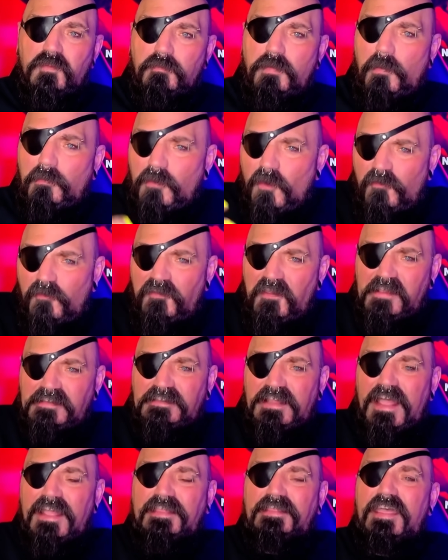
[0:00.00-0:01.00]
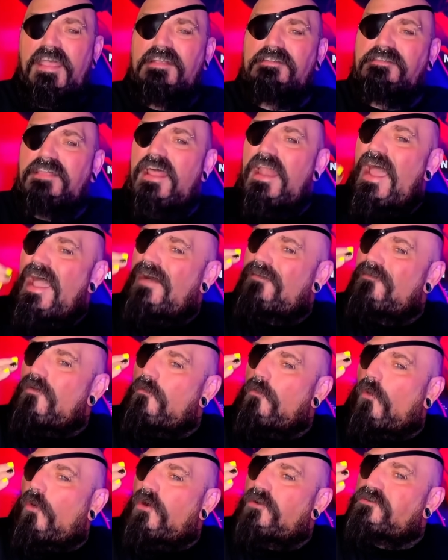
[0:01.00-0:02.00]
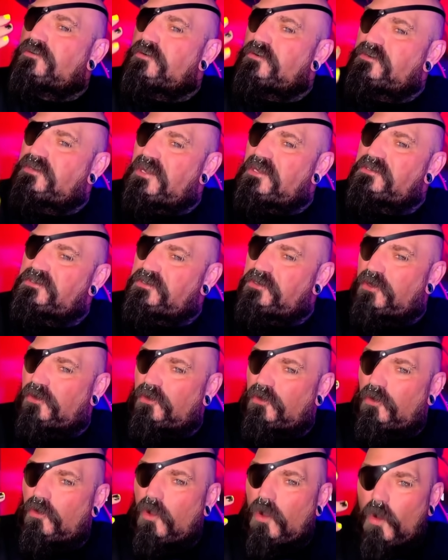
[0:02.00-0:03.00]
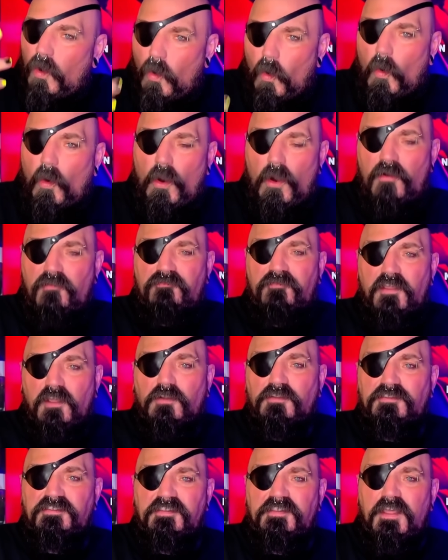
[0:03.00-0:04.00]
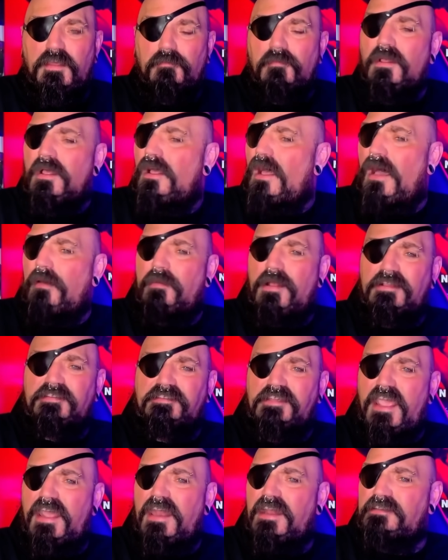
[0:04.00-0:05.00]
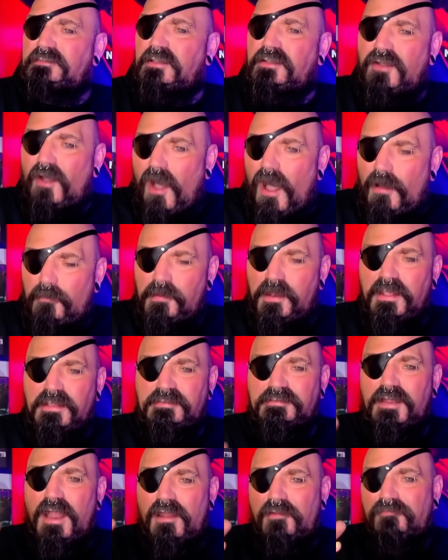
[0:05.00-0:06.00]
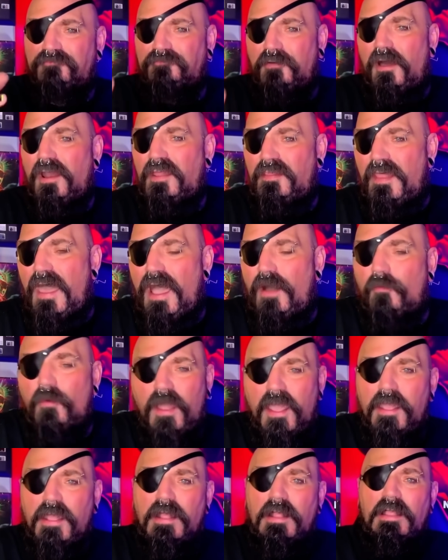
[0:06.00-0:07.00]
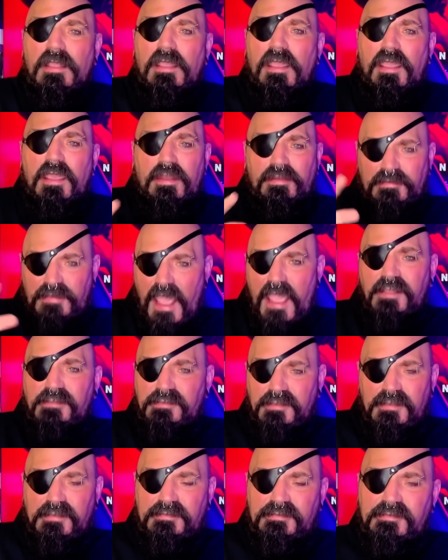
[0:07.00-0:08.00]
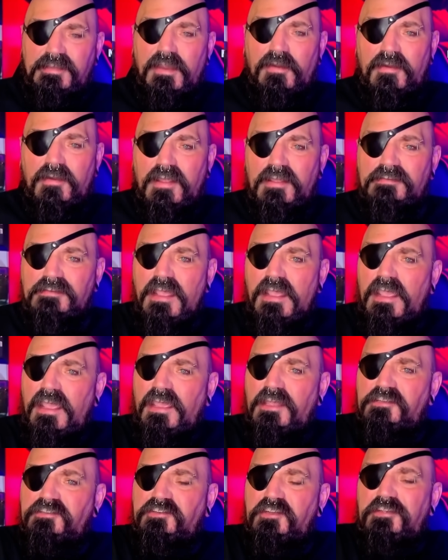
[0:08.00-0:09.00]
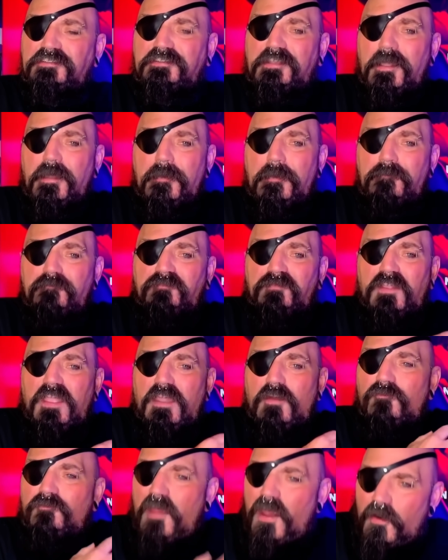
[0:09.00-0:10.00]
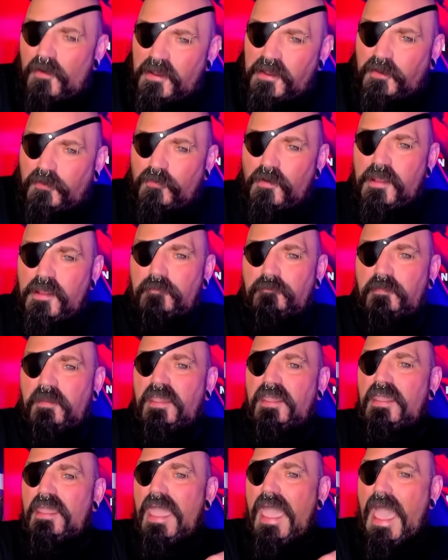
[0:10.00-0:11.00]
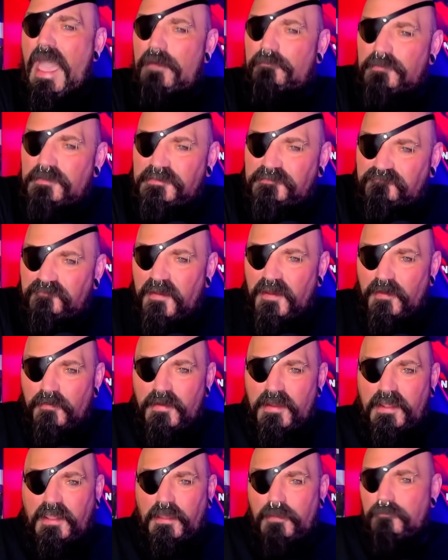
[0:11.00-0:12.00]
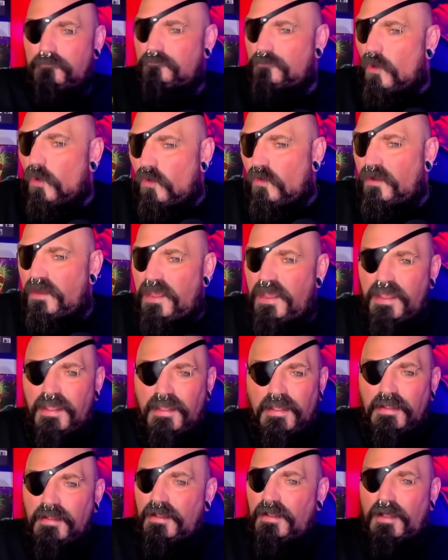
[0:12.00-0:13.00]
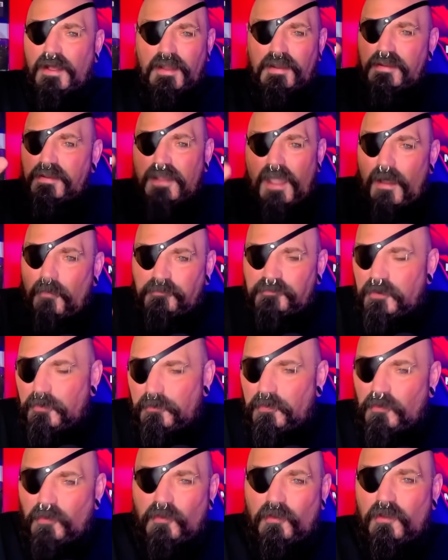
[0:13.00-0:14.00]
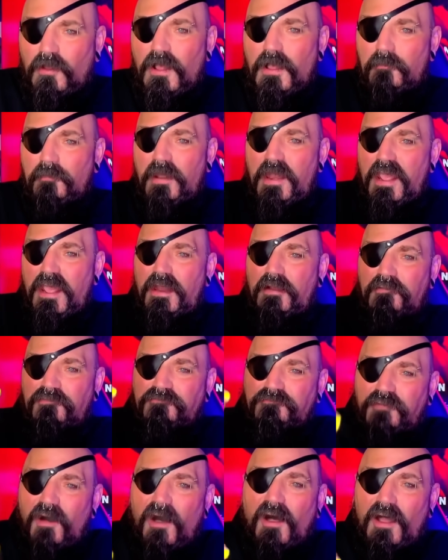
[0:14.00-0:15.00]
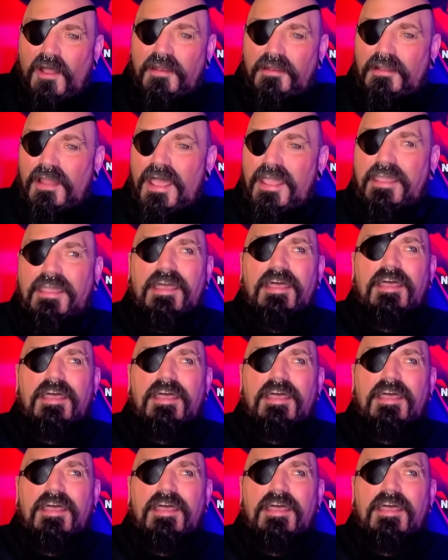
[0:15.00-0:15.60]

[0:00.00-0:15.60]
but movies like this that have a more traditional horror feel to them. I'm not saying it's a comedy. It's not fun in that way. It takes it serious. It's just very creepy, atmospheric, moody, uncomfortable, but in a fun, like,